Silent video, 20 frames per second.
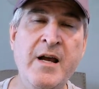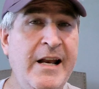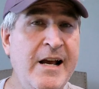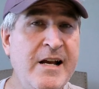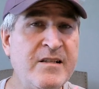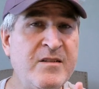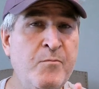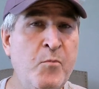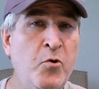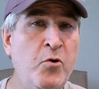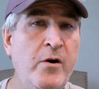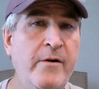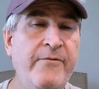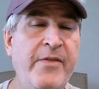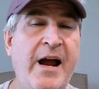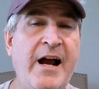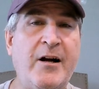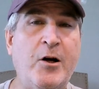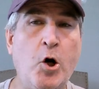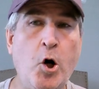It has more of
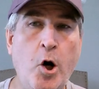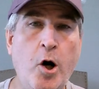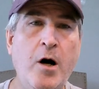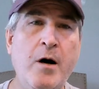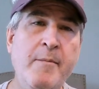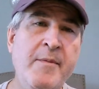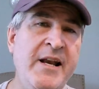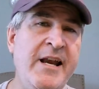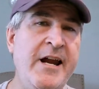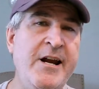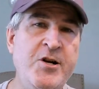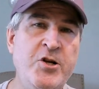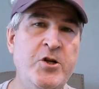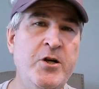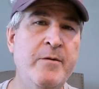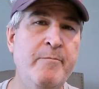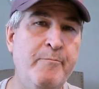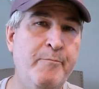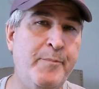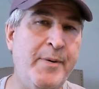that
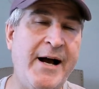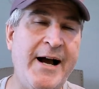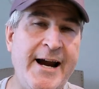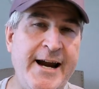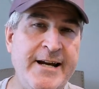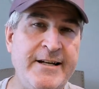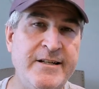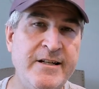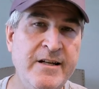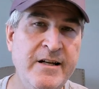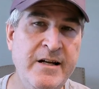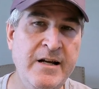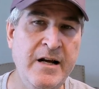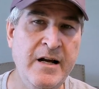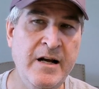carbonation bite,